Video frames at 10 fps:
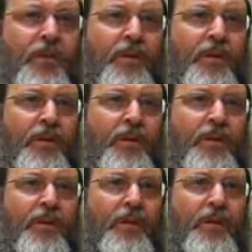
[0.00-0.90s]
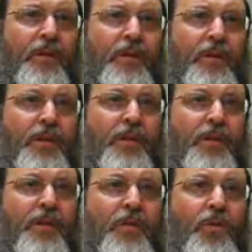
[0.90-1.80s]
But where did he get that idea from?